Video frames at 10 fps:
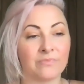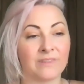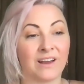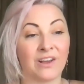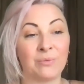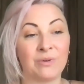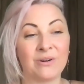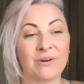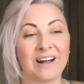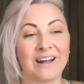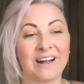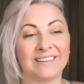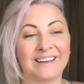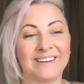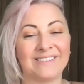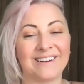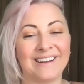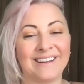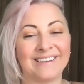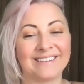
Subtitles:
I'm going to be quiet and let you write.